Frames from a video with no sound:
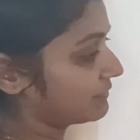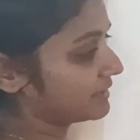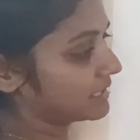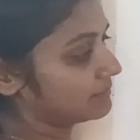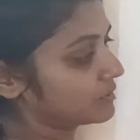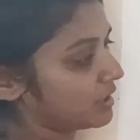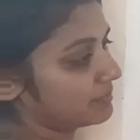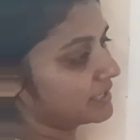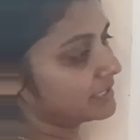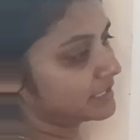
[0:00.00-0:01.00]
will come
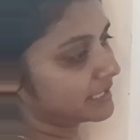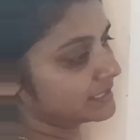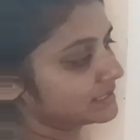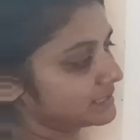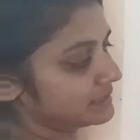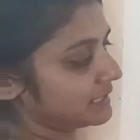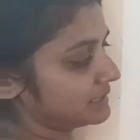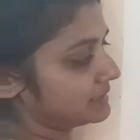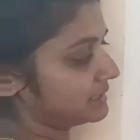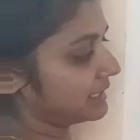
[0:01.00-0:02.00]
common here?
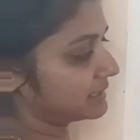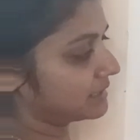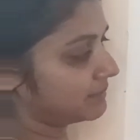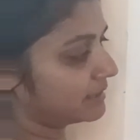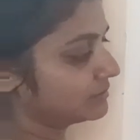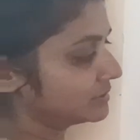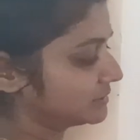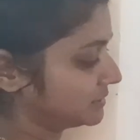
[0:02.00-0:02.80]
Anything can come out?